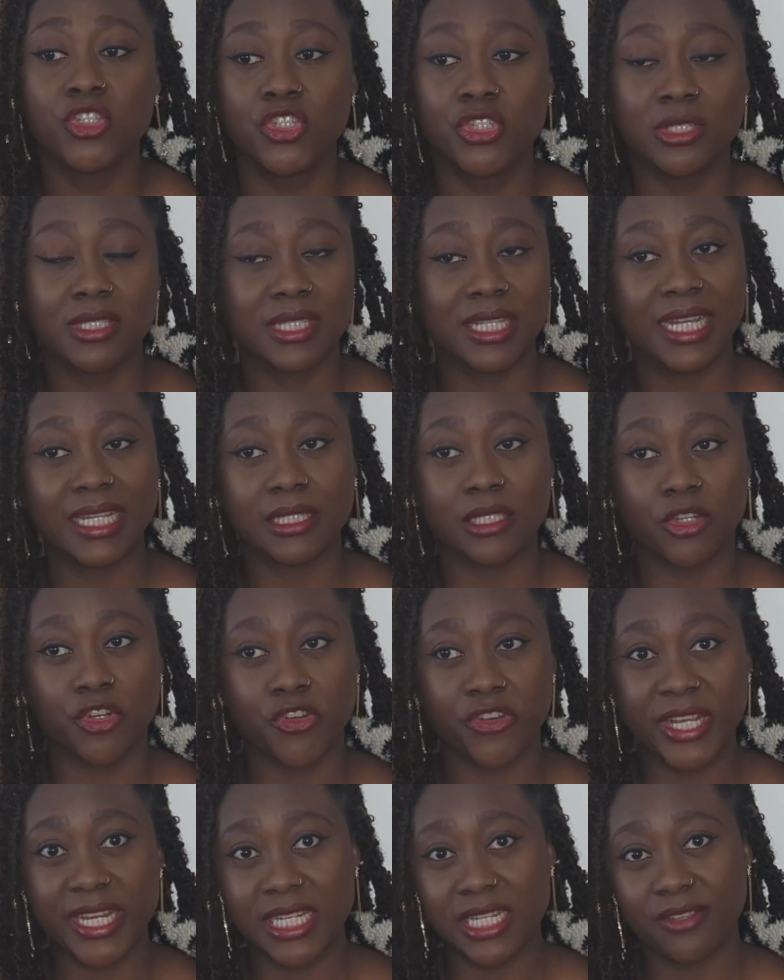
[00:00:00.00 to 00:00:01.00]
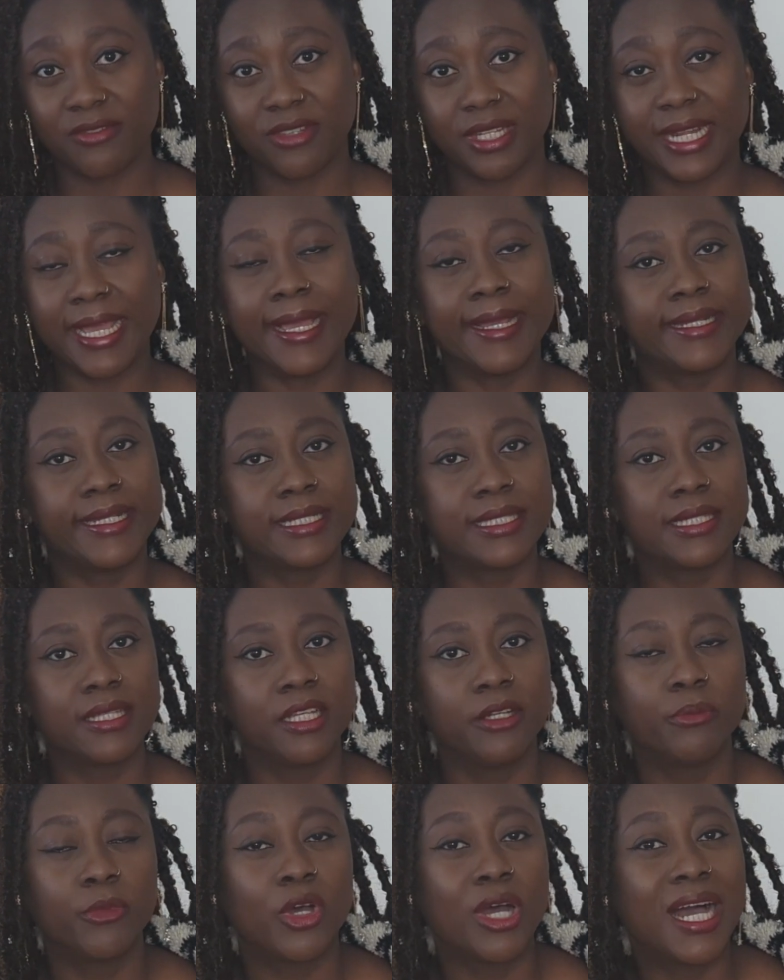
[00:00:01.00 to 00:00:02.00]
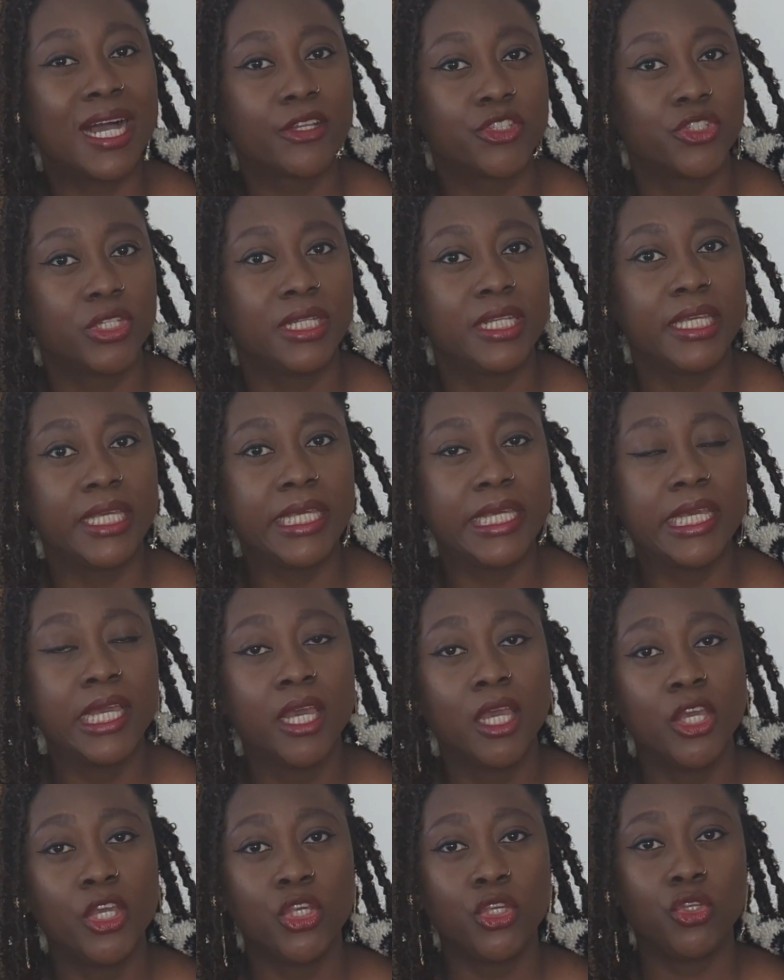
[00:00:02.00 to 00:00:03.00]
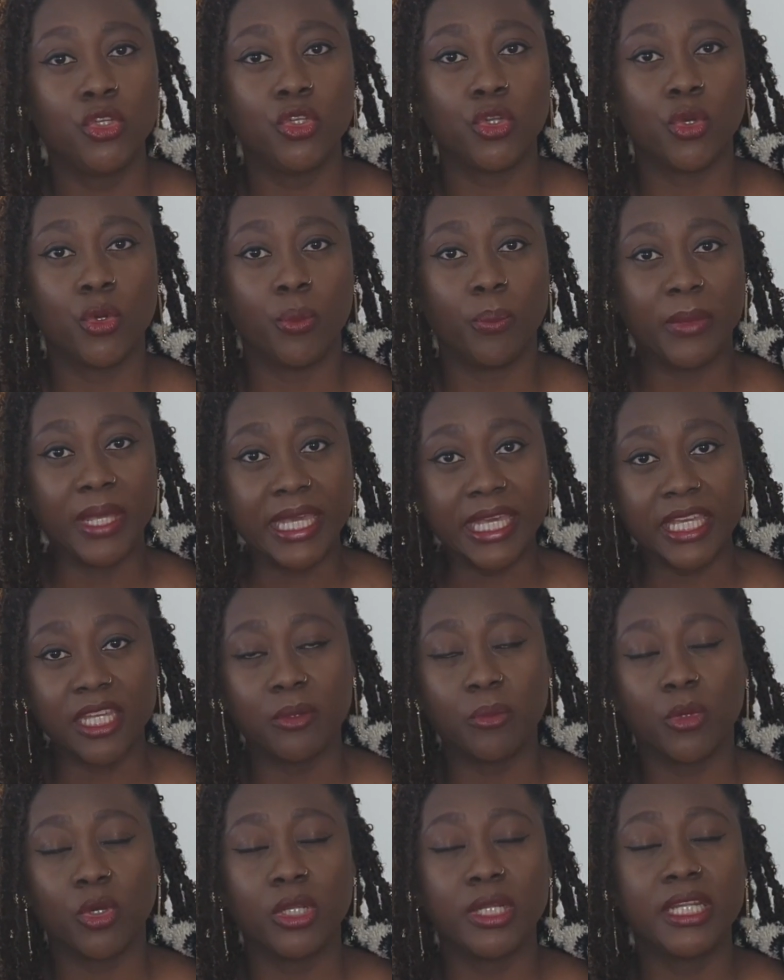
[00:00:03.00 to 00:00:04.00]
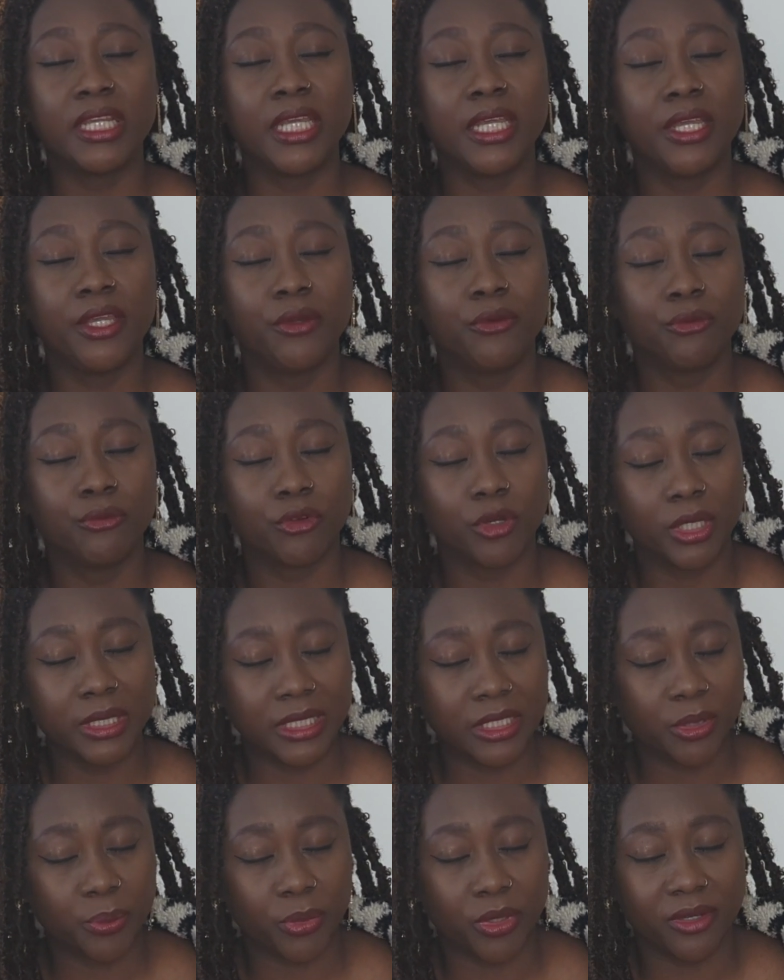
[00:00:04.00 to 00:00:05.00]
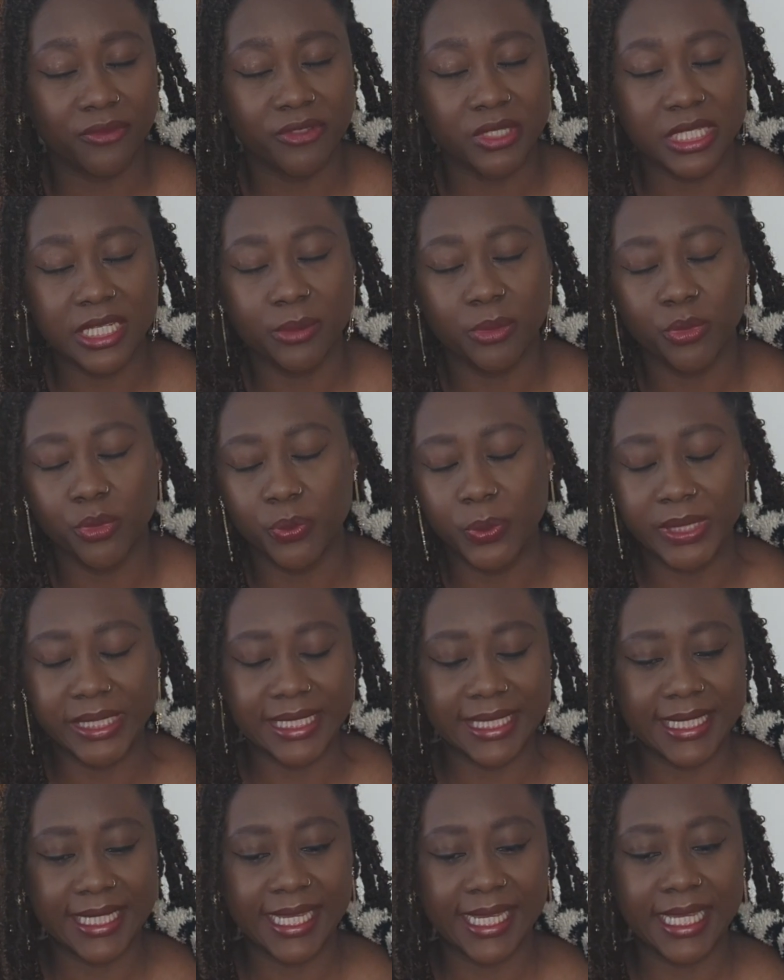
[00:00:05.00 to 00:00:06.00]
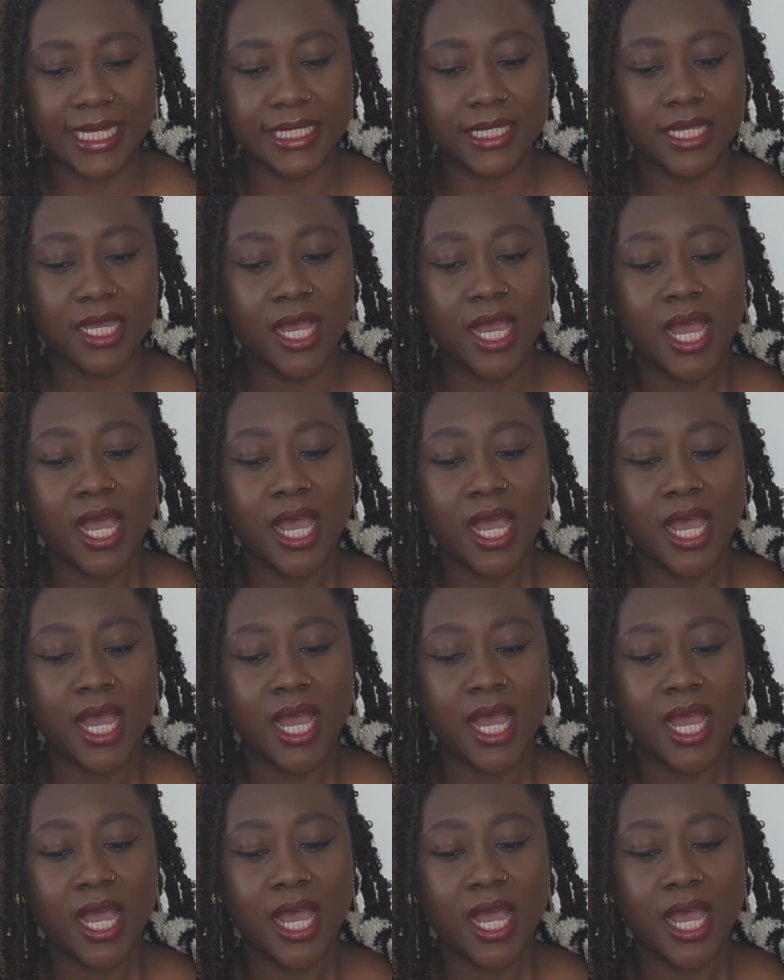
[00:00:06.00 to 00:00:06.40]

just like the creative and editing, but actually, making money, running a profitable business.